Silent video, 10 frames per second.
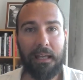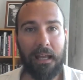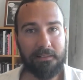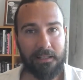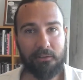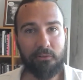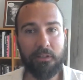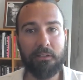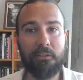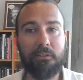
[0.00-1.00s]
Alternativet
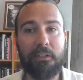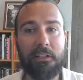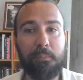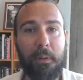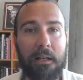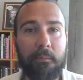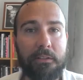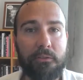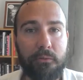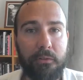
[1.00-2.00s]
entered the Danish parliament
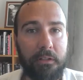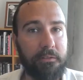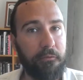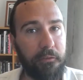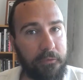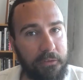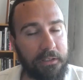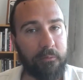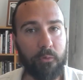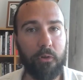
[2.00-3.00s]
in
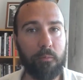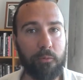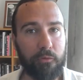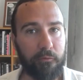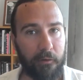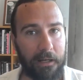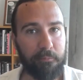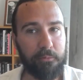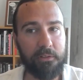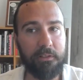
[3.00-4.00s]
2015 with almost
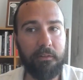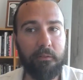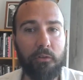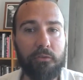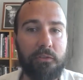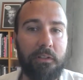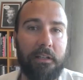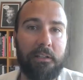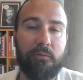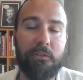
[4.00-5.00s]
5% of the votes and
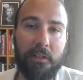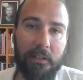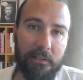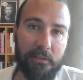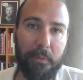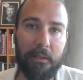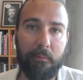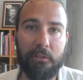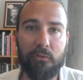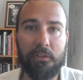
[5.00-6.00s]
has retained its
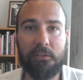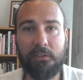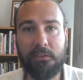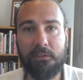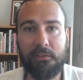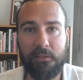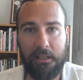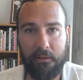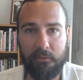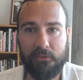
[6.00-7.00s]
parliamentary existence
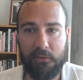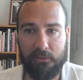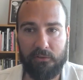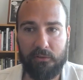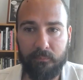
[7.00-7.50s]
ever since.